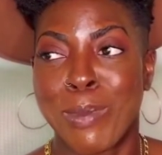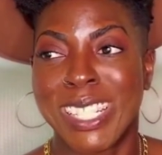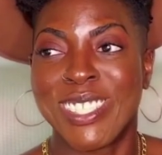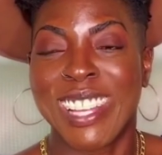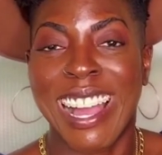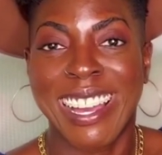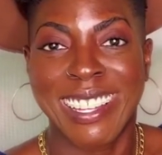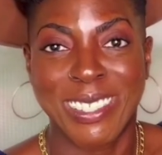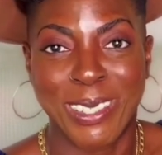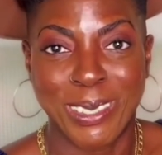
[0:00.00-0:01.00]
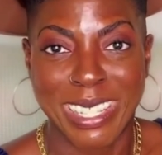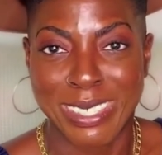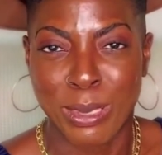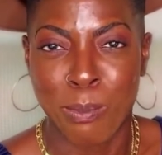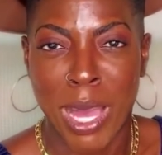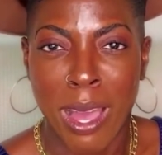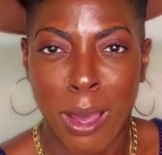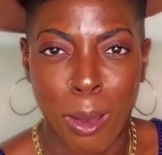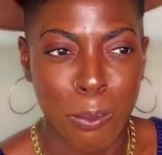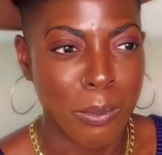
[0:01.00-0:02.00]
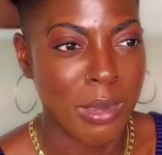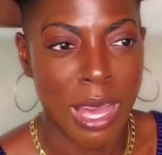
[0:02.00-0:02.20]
my child as a mom.